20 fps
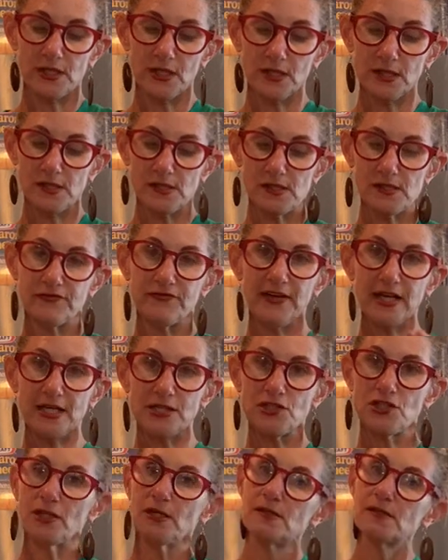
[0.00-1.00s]
is feta
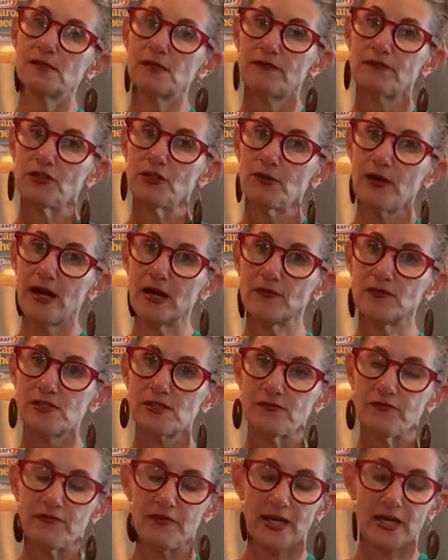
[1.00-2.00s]
cheese, if you have
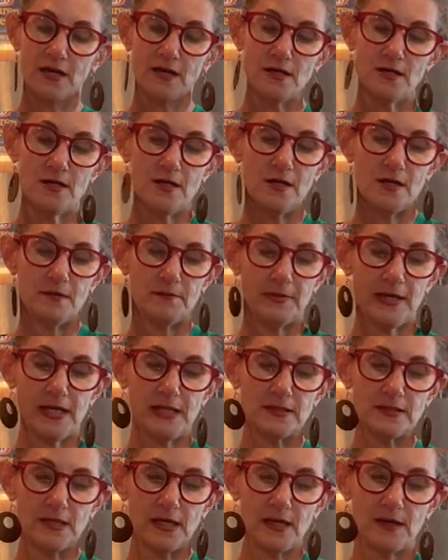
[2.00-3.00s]
some feta.
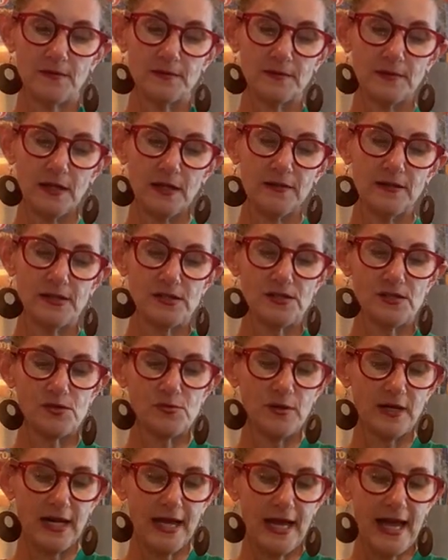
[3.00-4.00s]
But this is
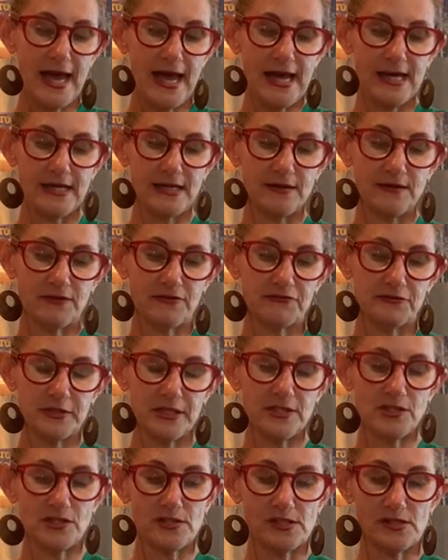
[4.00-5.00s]
what I had in the
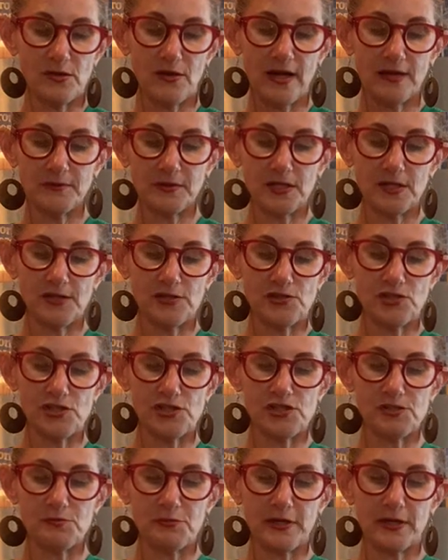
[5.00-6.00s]
fridge, and so I'm going to
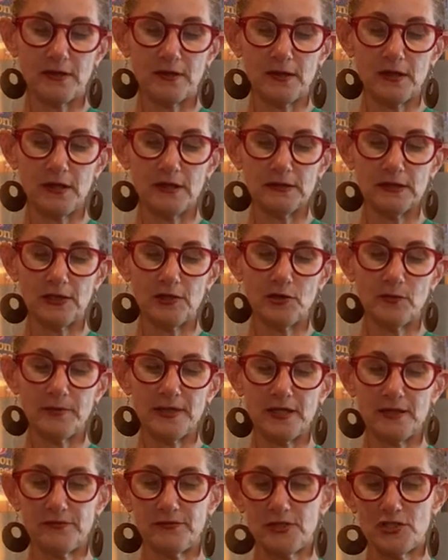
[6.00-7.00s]
just sprinkle a little bit
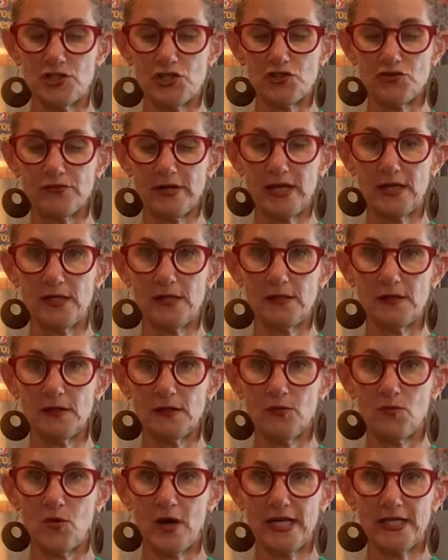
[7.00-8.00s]
of the shredded
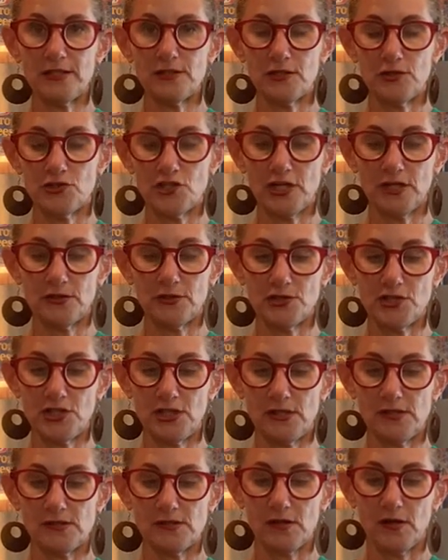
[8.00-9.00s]
white cheddar
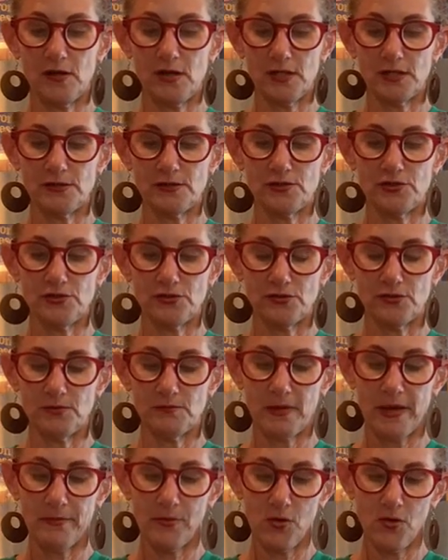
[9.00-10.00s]
cheese onto
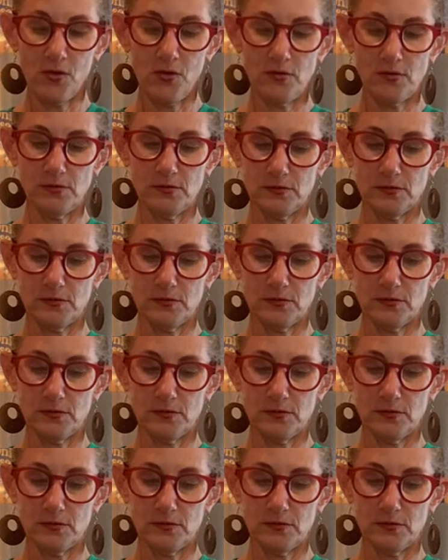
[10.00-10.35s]
my bowl.